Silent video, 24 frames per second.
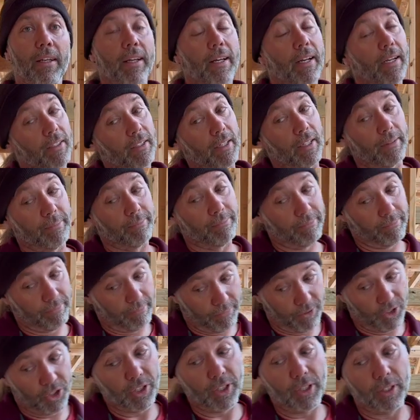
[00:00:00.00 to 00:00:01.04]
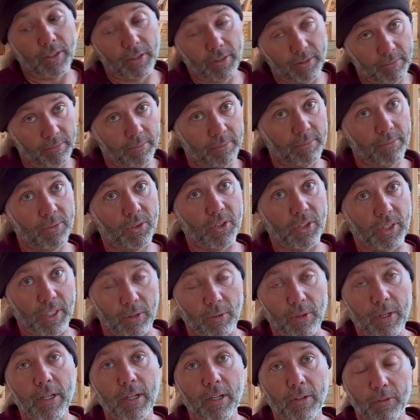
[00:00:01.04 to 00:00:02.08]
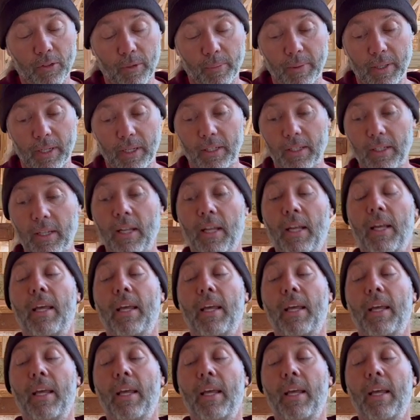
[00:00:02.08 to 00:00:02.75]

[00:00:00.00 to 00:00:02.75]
He's like, Chill, stay right here for a minute.